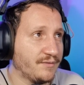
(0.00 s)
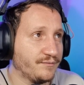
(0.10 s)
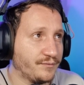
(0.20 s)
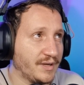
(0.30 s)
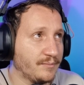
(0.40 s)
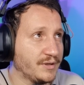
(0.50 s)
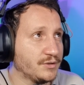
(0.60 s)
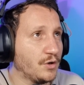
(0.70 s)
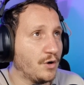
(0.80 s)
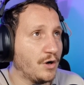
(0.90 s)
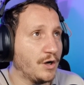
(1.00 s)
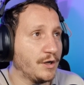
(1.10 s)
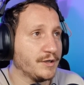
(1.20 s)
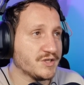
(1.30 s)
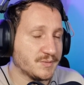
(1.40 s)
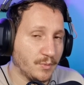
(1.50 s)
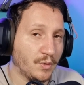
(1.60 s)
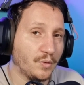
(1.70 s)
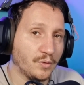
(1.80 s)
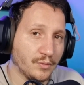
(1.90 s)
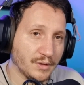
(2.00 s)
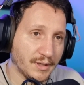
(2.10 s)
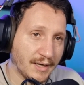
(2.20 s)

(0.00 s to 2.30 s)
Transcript: and frame rate on small